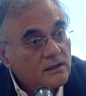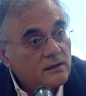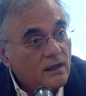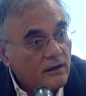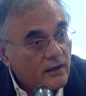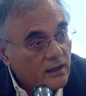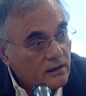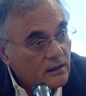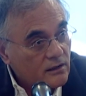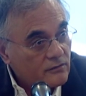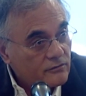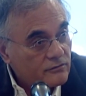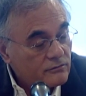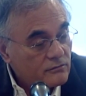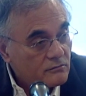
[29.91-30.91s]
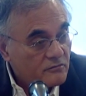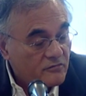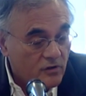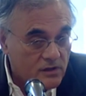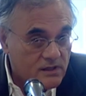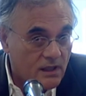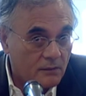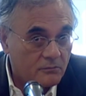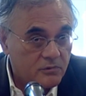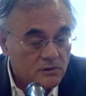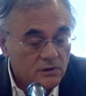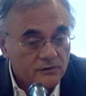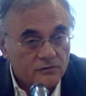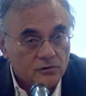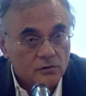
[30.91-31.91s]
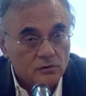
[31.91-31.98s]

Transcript: indirectly. For example, if